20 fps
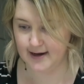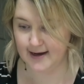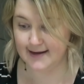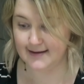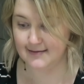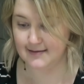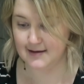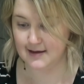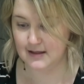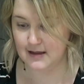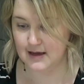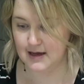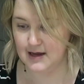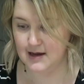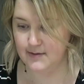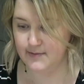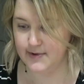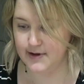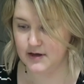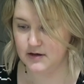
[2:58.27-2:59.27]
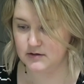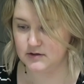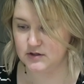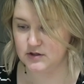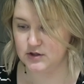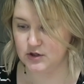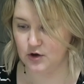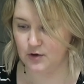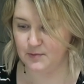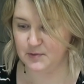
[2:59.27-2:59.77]
I see the email,
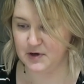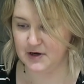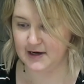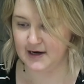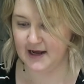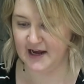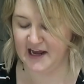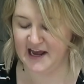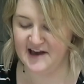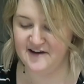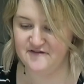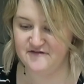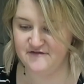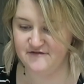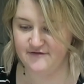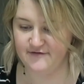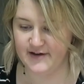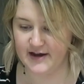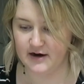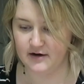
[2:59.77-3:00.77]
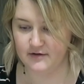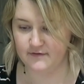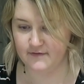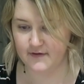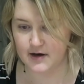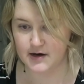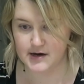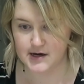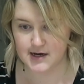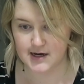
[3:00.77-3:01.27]
so I'm gonna hit
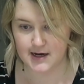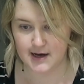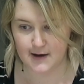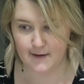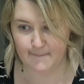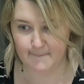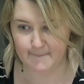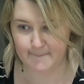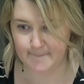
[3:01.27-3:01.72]
verify.